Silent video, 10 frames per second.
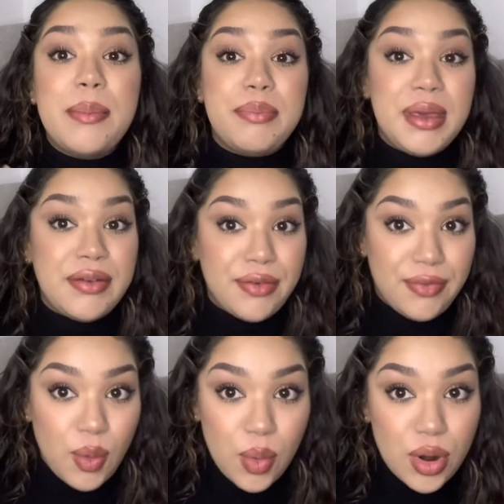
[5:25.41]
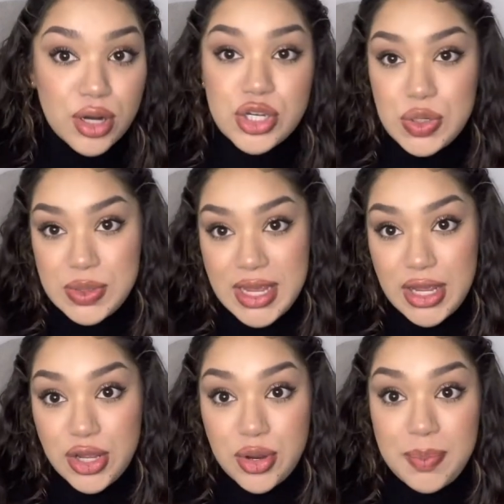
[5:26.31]
before choosing
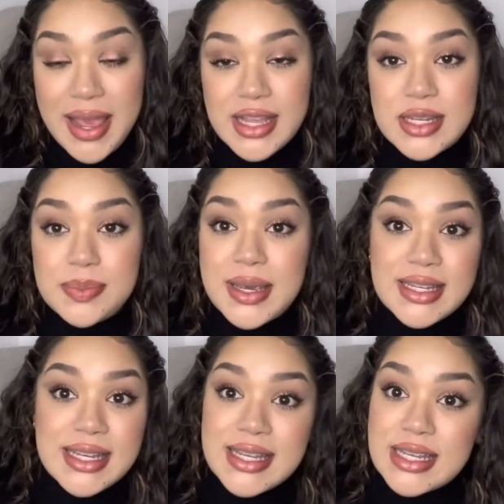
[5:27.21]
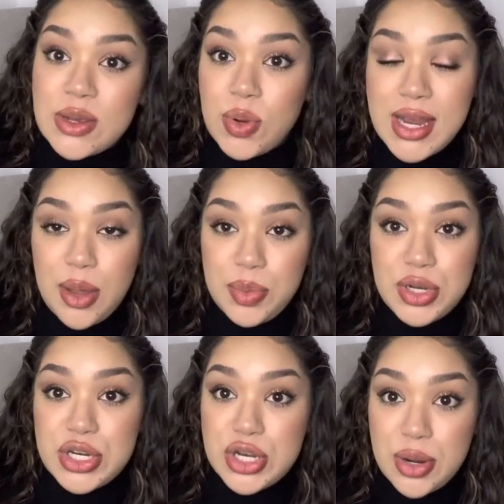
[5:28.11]
your base, because this is going to help you
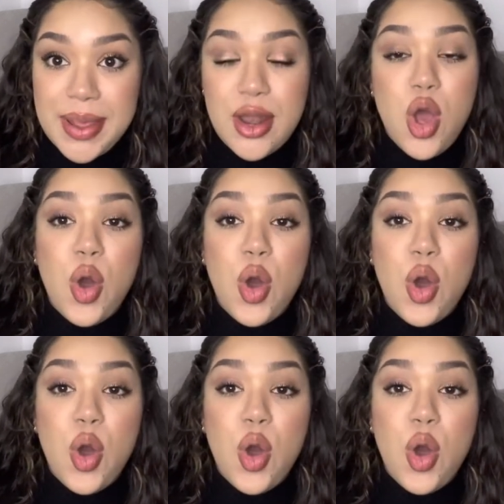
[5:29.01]
determine